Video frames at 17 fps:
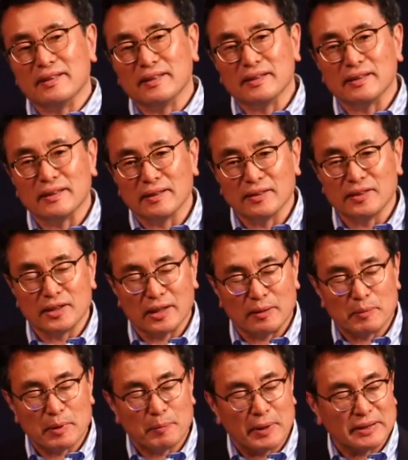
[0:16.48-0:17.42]
Uh, they
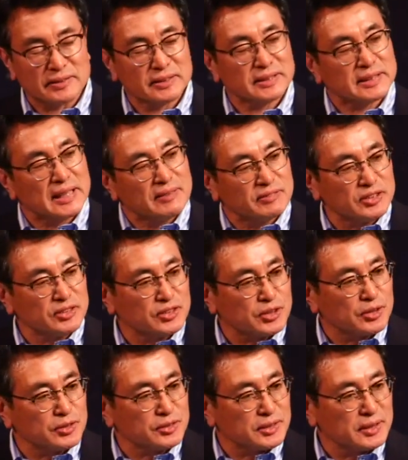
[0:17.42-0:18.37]
have about seven
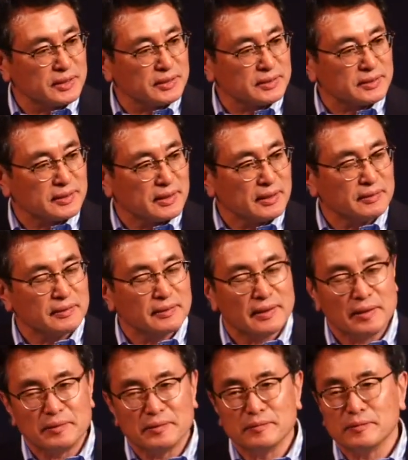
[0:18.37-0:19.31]
churches, and
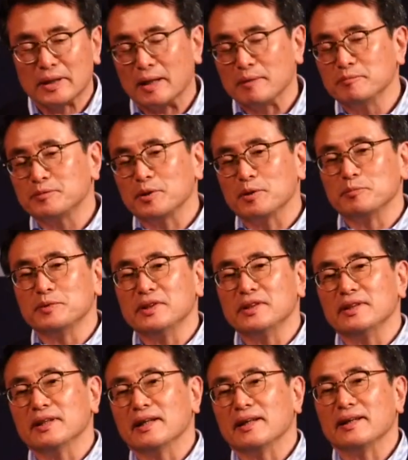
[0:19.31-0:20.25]
then I'm from
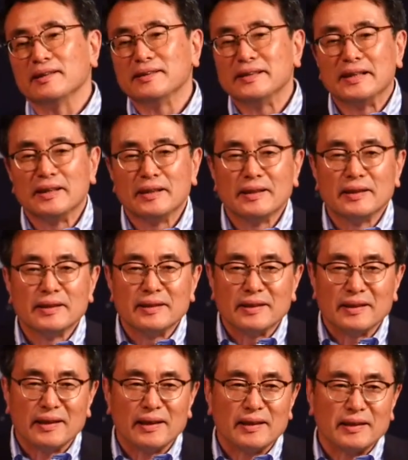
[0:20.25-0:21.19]
the uh,
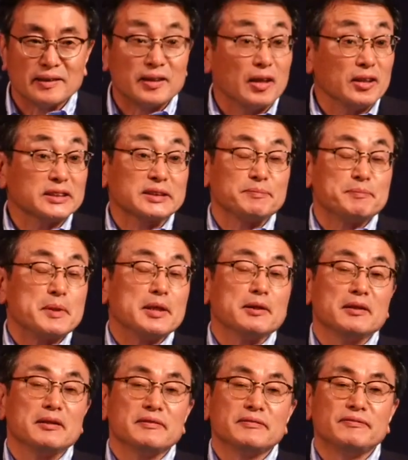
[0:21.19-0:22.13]
uh,
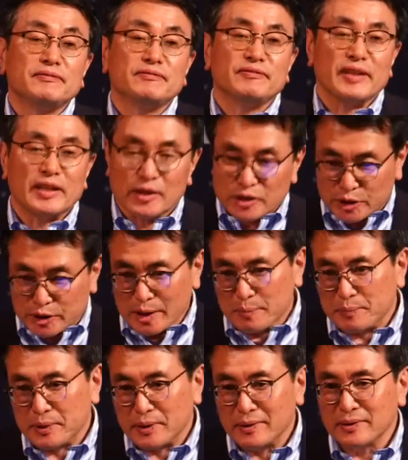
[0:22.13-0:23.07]
Gospel Fellowship
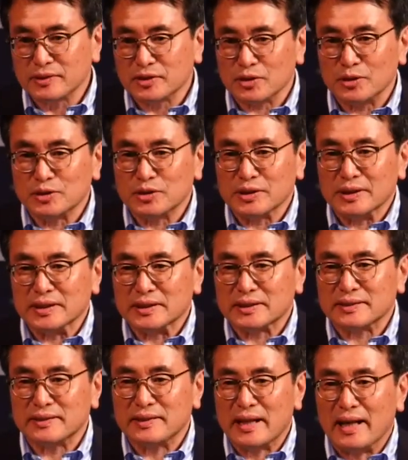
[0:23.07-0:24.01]

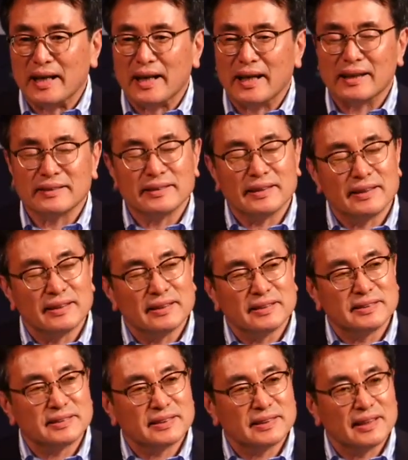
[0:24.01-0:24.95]
churches. That
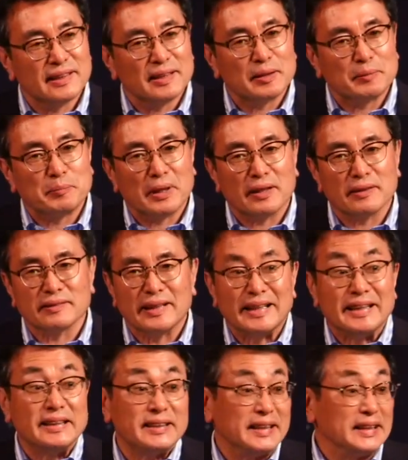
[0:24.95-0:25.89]
is uh, about
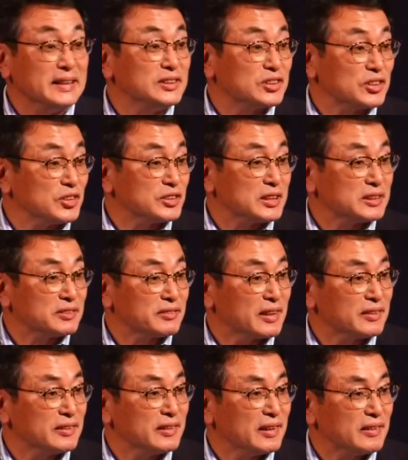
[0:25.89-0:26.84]
18 churches
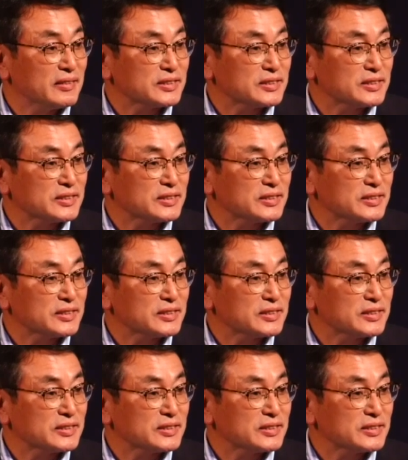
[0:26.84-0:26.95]
right now.